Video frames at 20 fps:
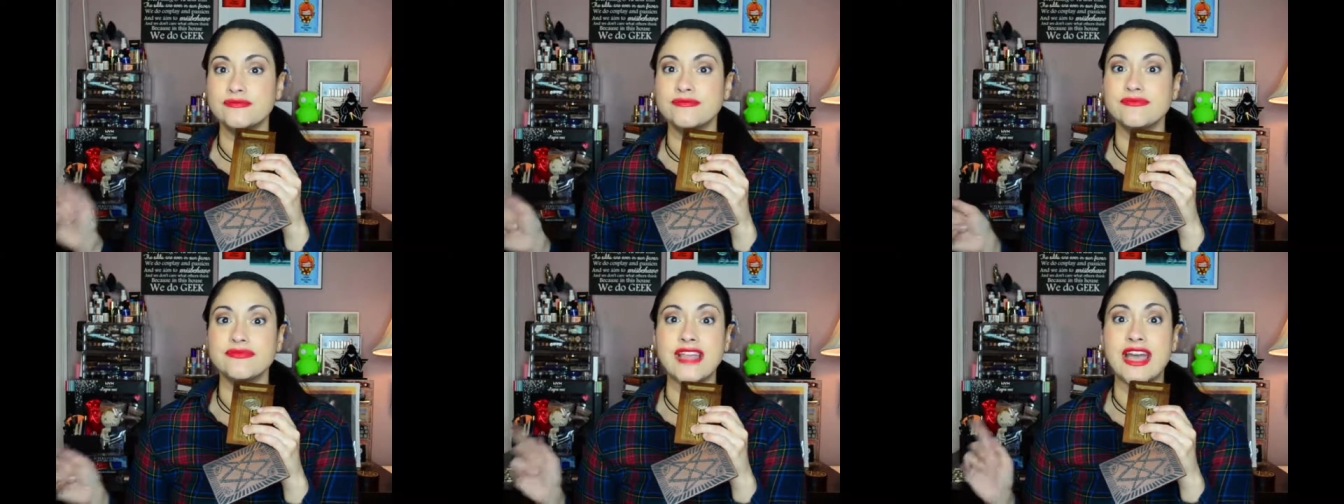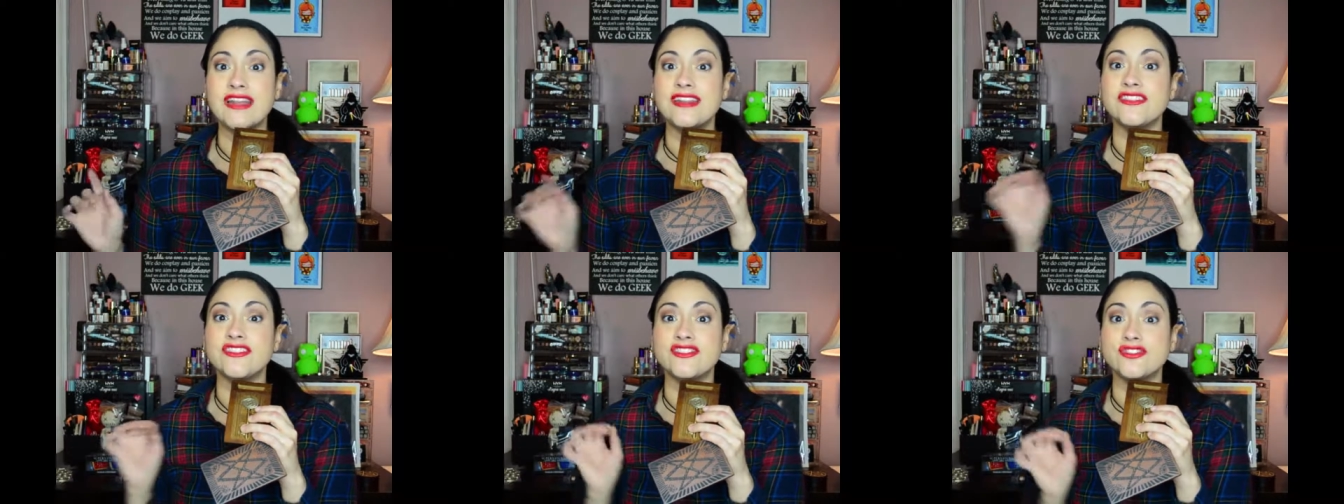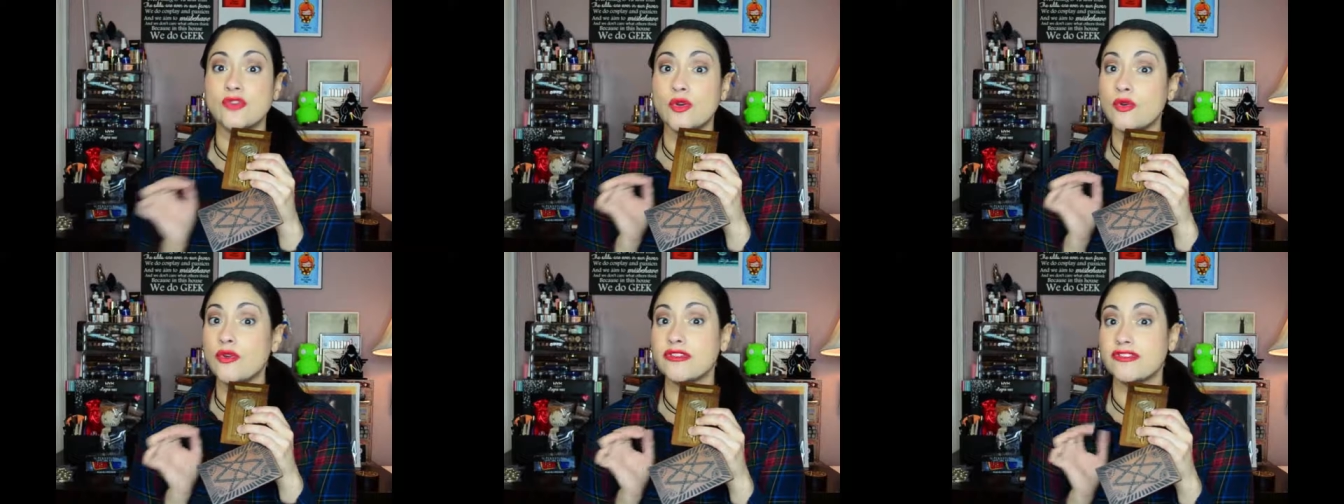That is
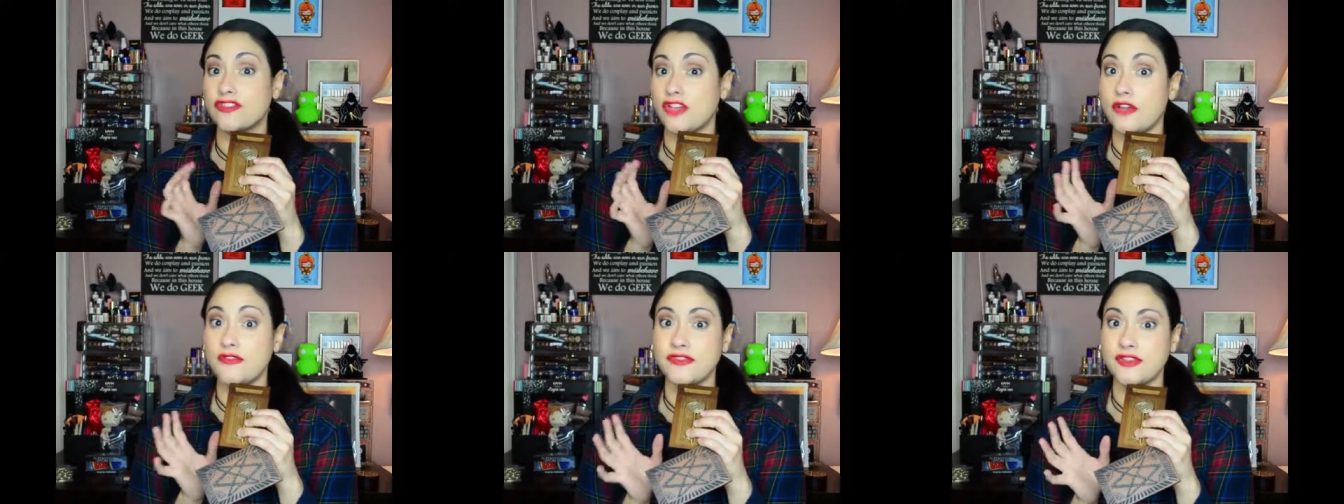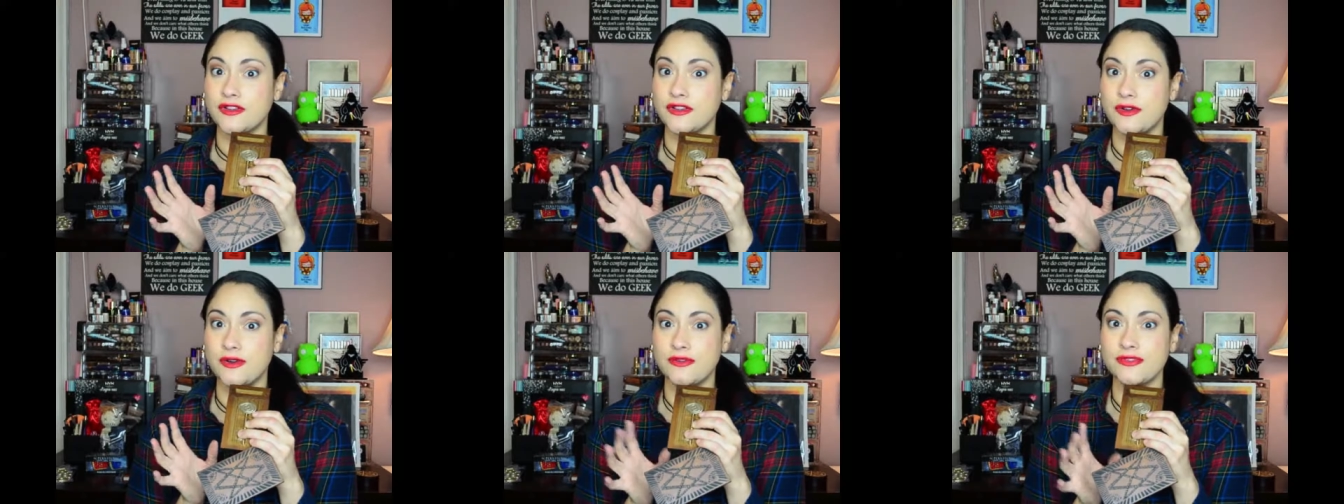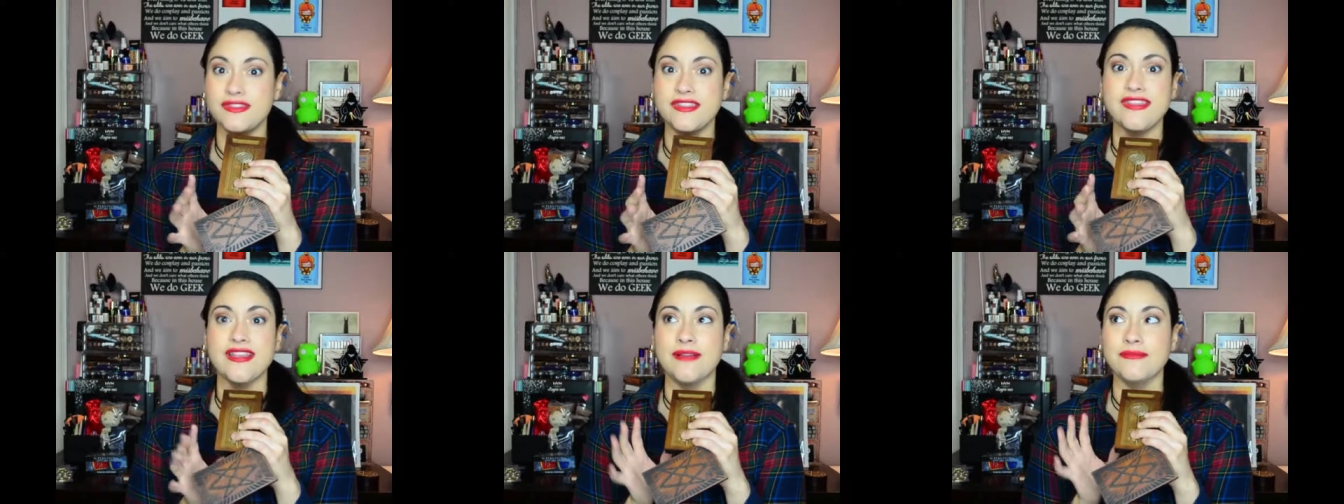so soft and
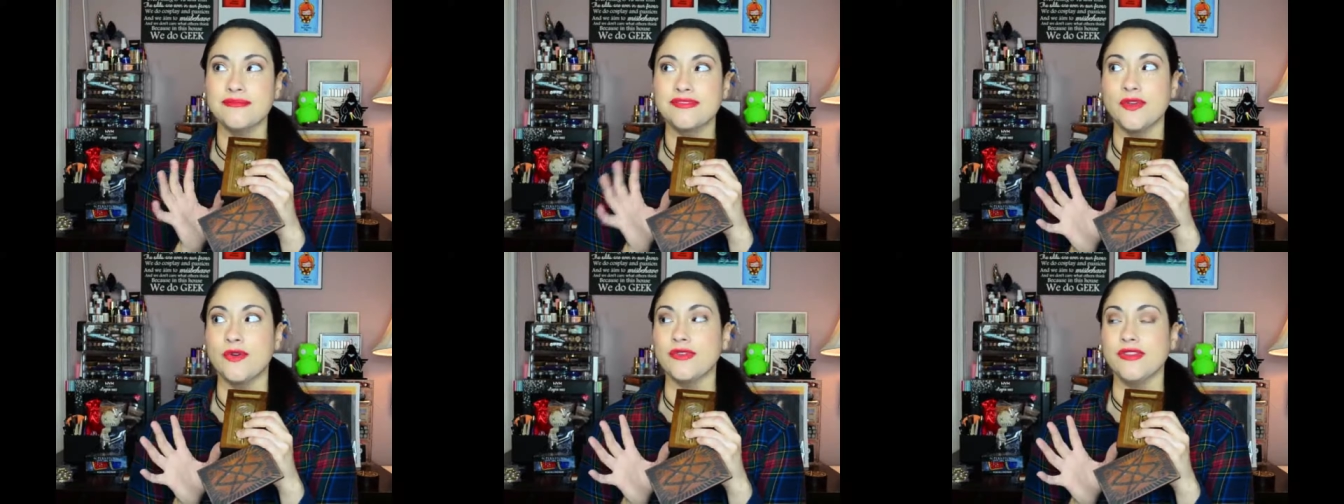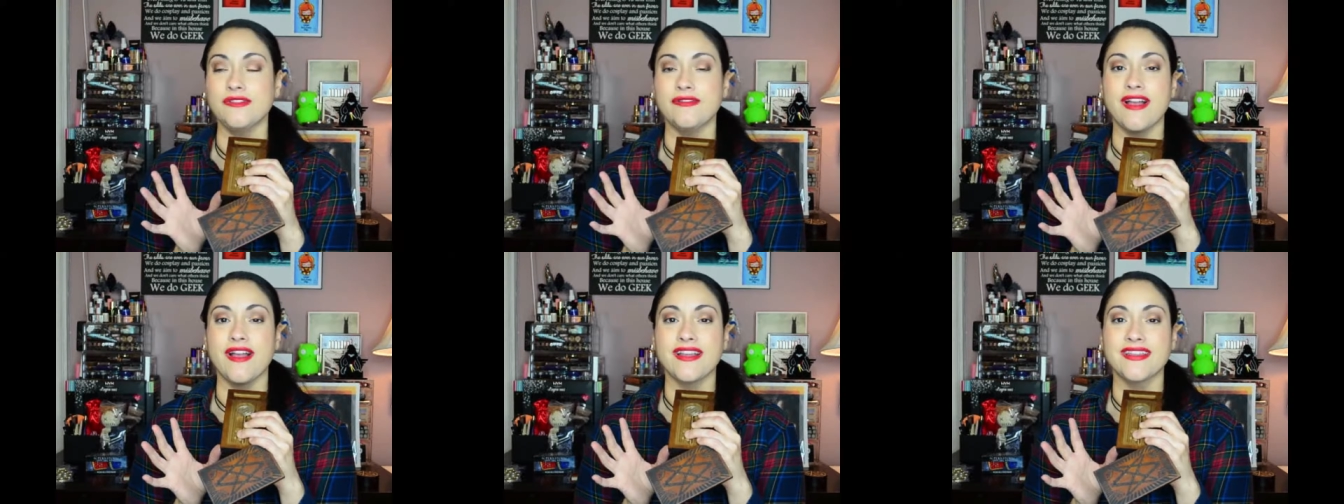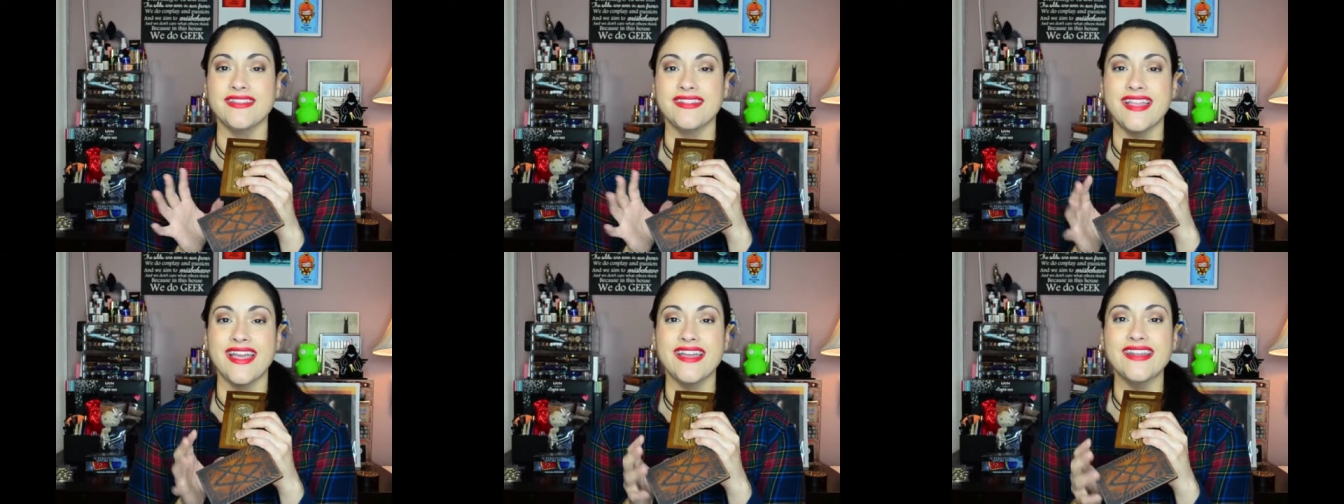cozy. I'm totally
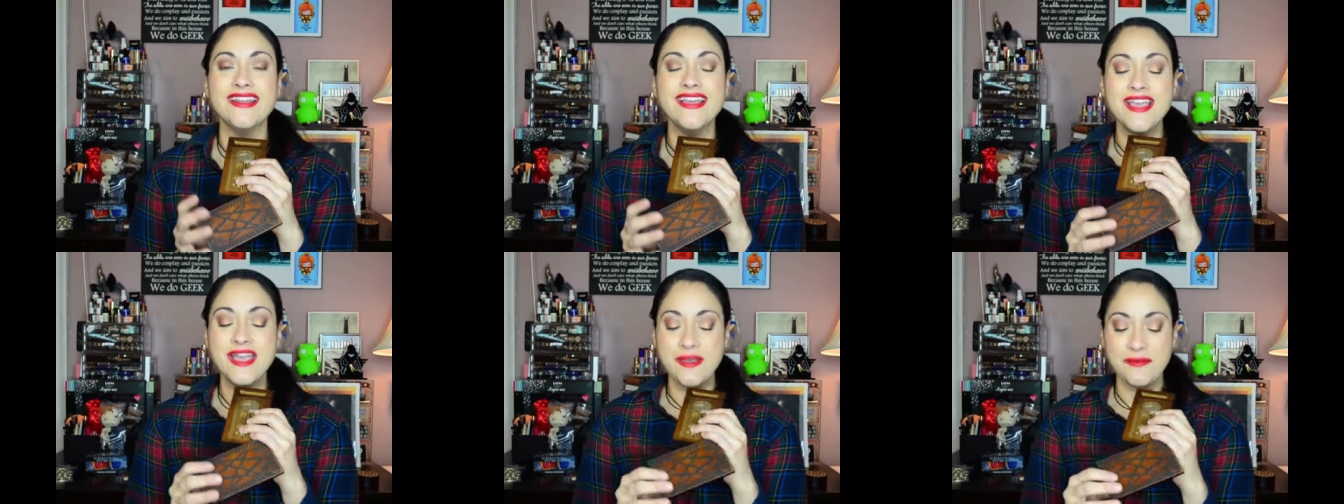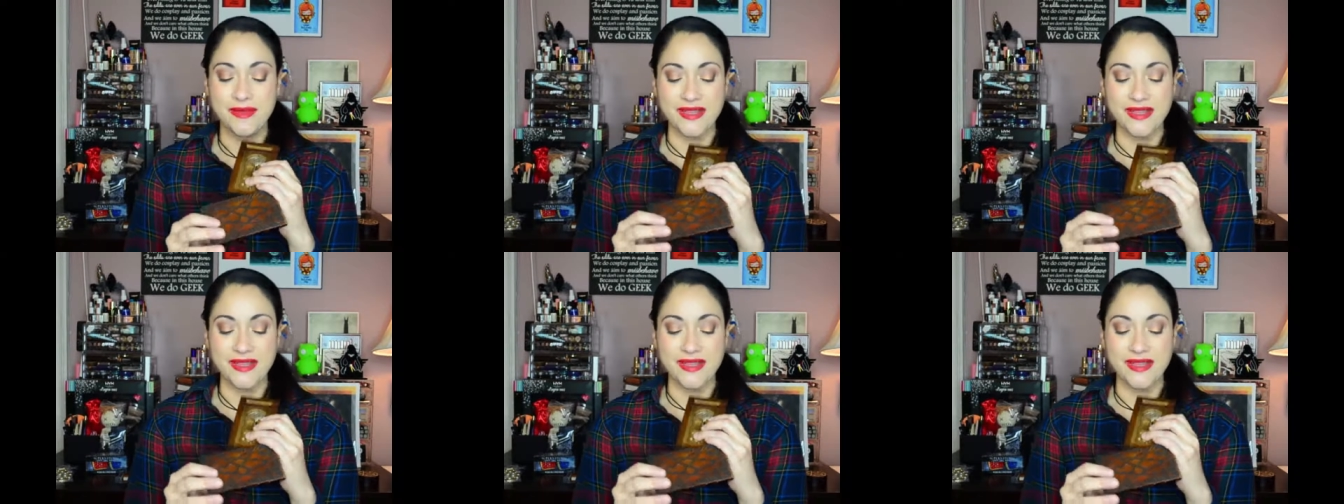rocking that.